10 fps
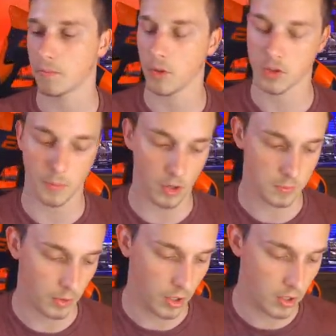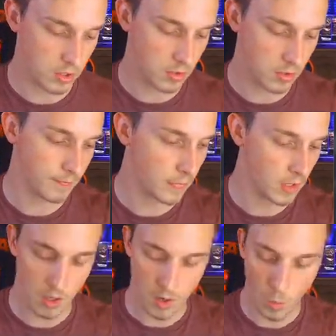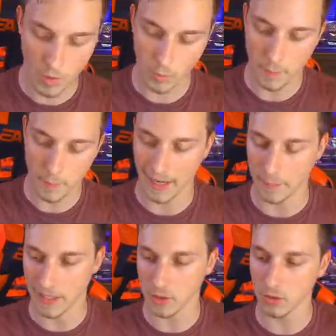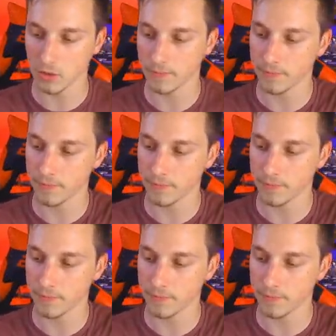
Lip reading: Boost Box Bros when we pack battled.